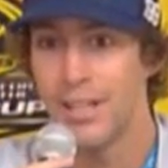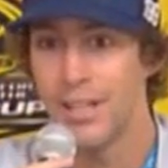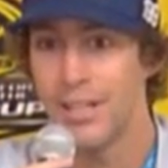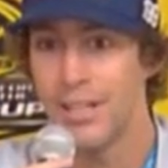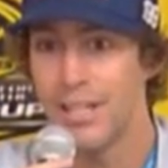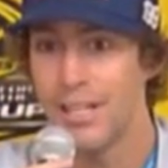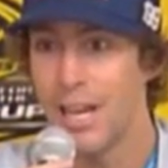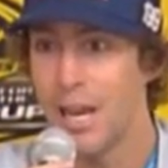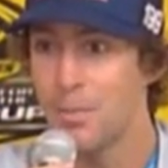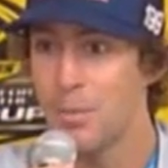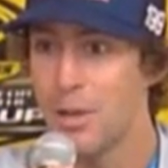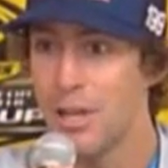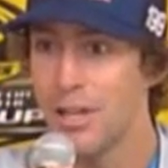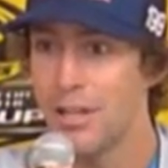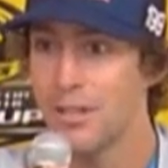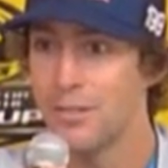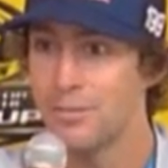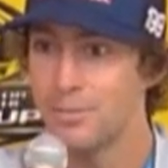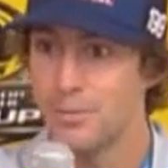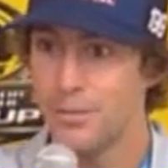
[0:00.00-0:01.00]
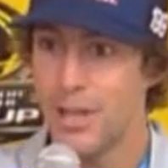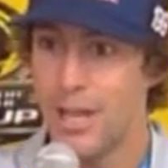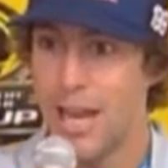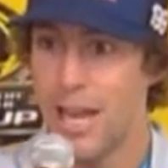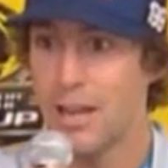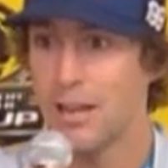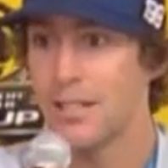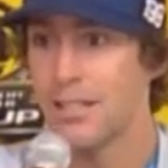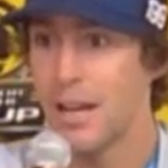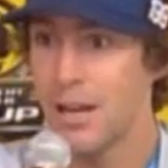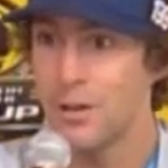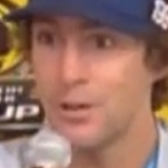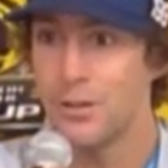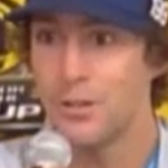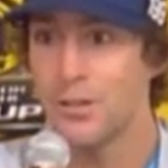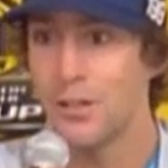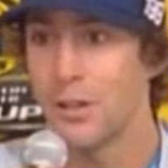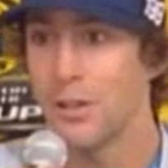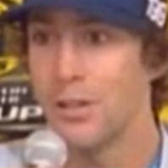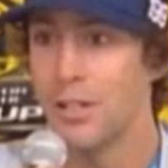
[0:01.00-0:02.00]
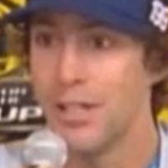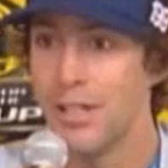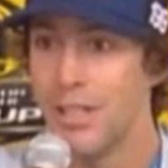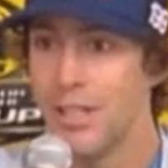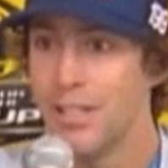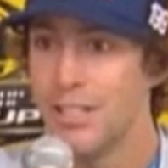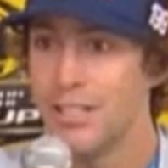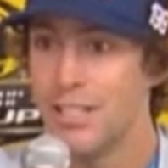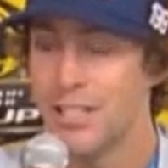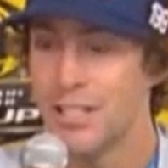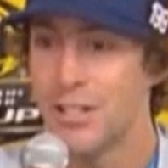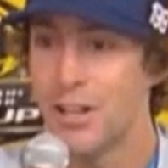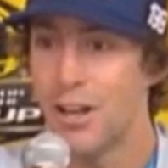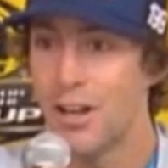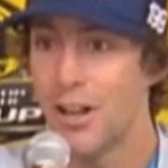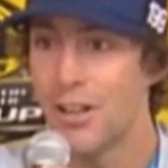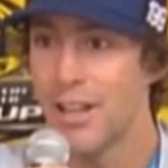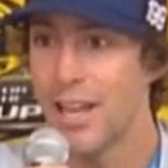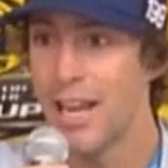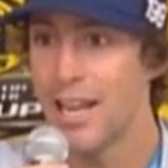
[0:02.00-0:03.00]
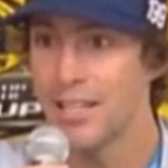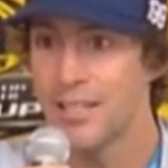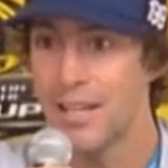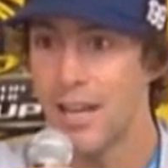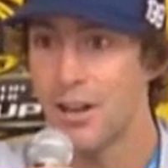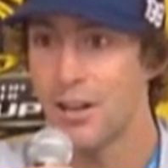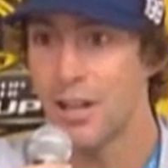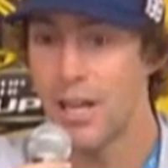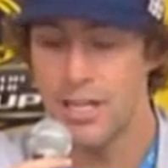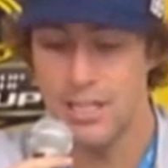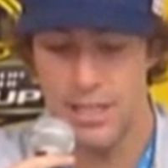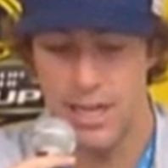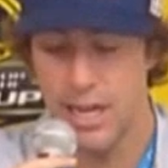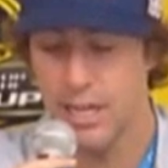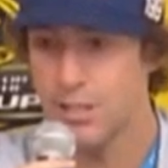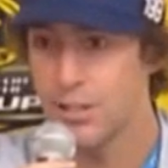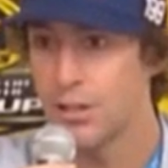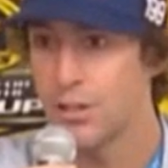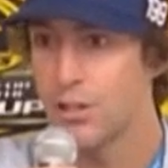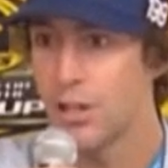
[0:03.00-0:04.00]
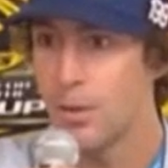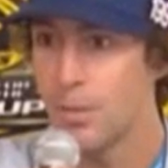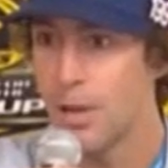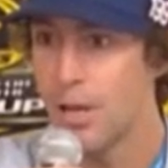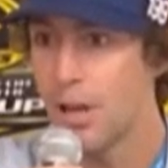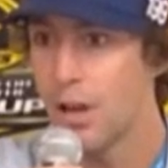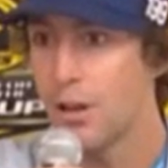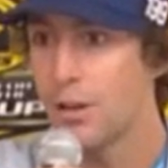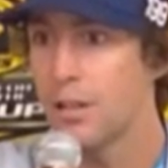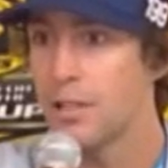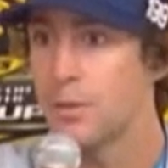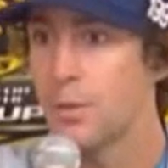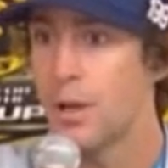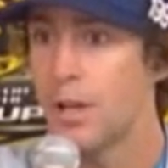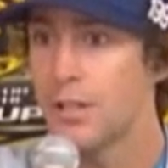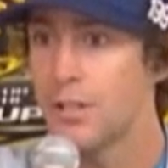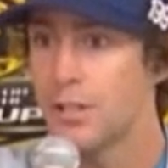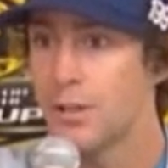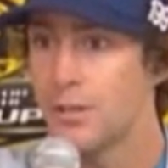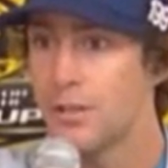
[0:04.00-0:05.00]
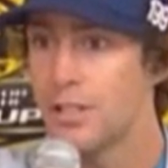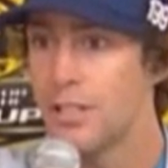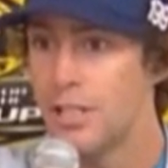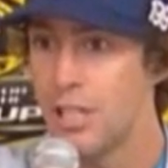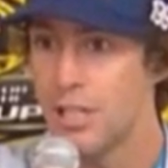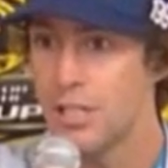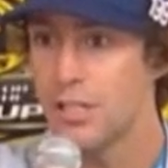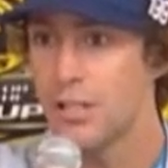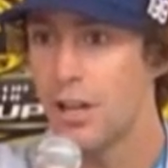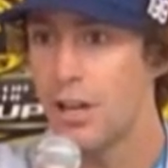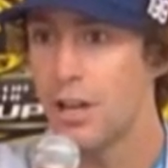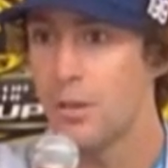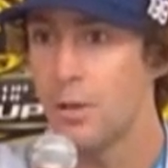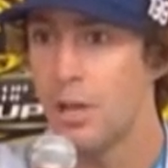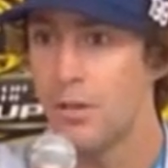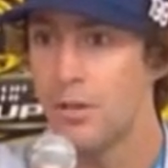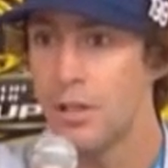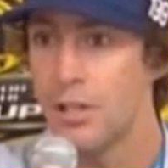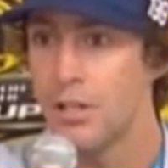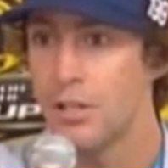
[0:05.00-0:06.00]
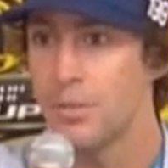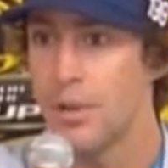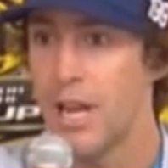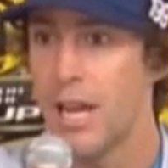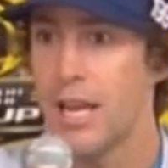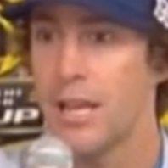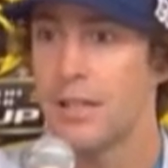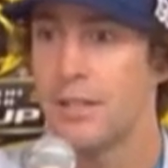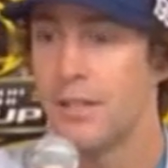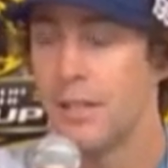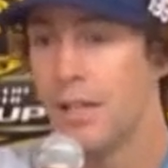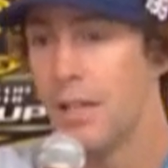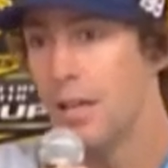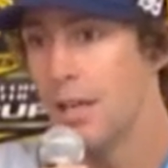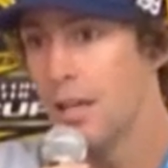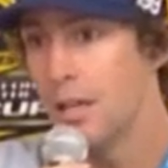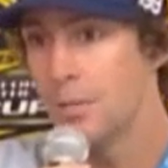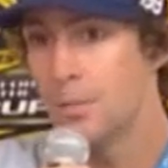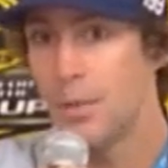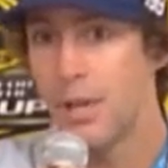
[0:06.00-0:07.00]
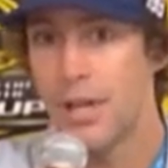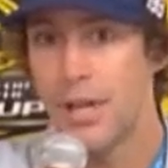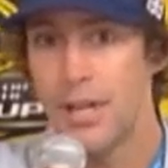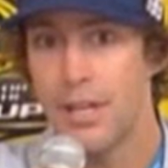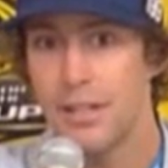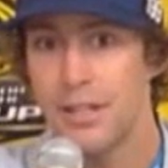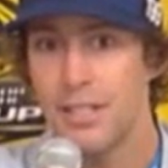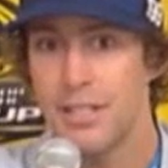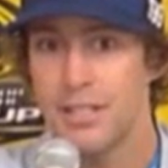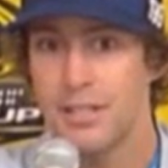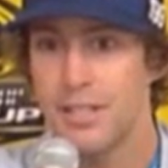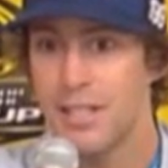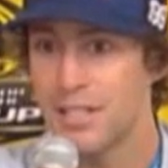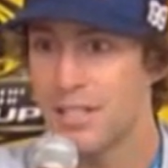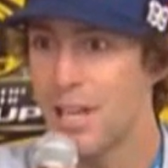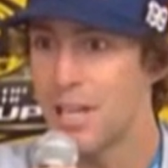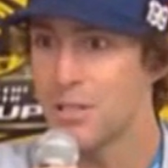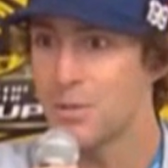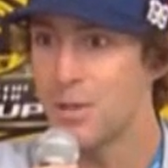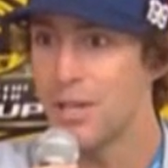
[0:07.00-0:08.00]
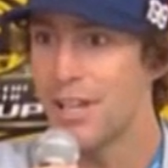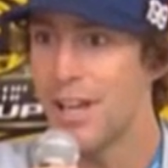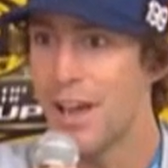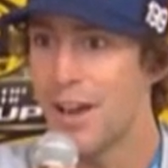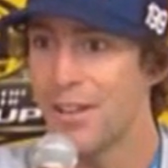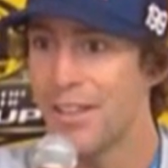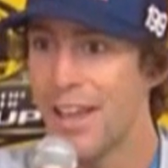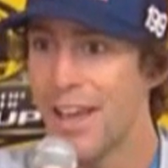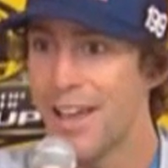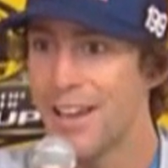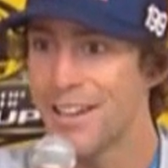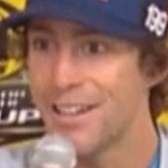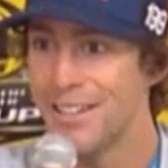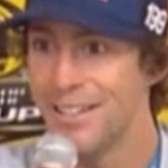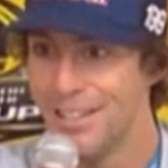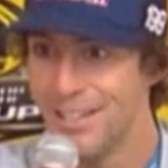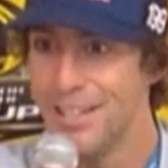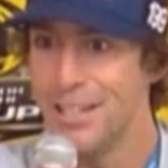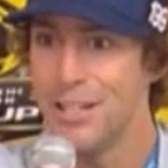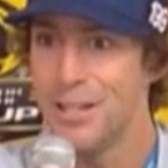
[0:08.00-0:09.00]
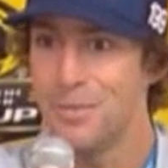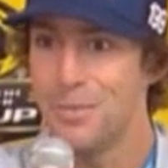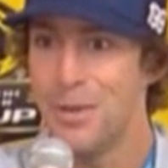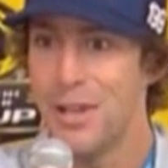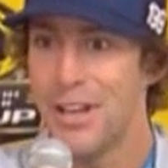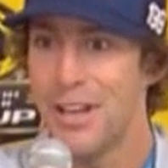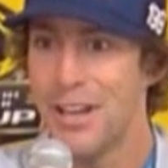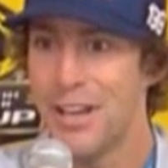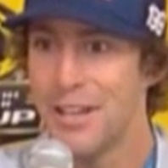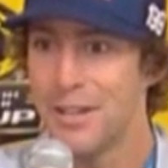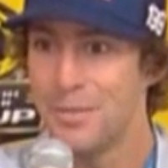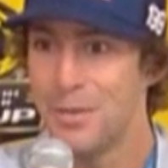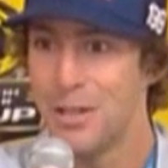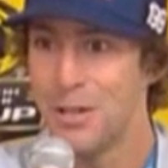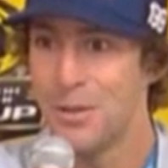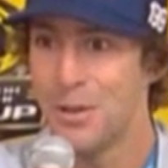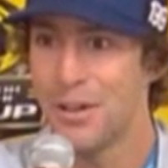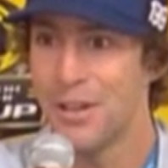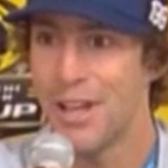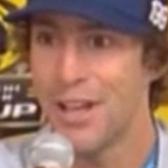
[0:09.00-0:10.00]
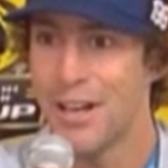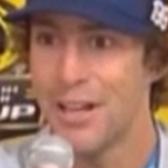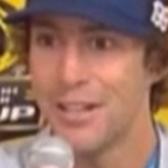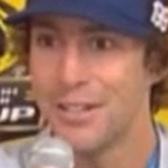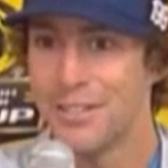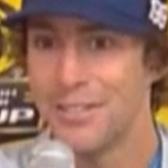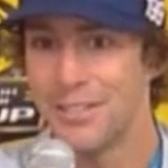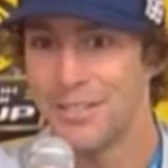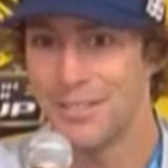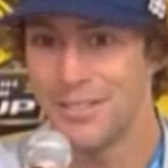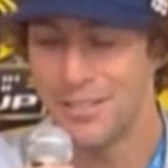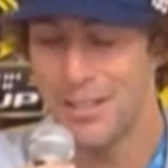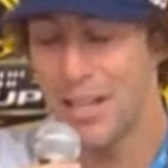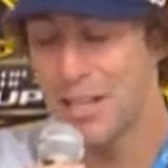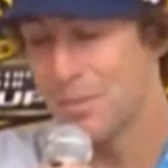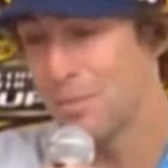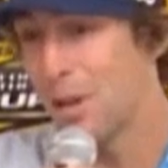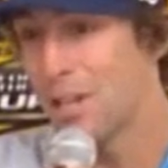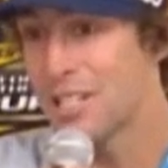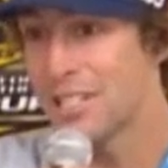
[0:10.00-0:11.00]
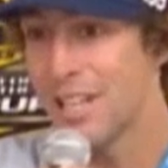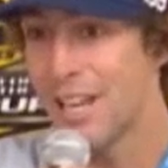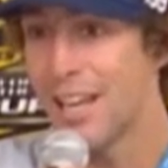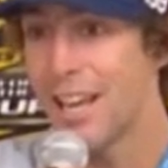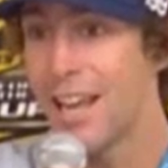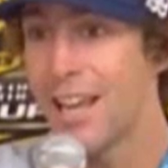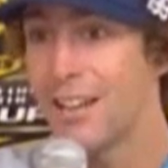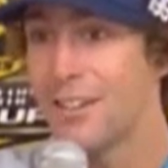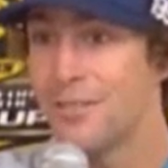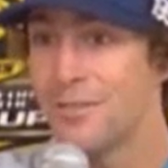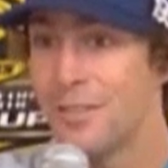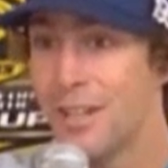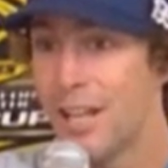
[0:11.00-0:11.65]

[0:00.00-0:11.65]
He got me a hand cycle. So just started on the hand cycle. I actually had surgery on my knuckle as well. So just started to be able to use my hand. But, this last week got on that and been doing a lot of, as much as I can.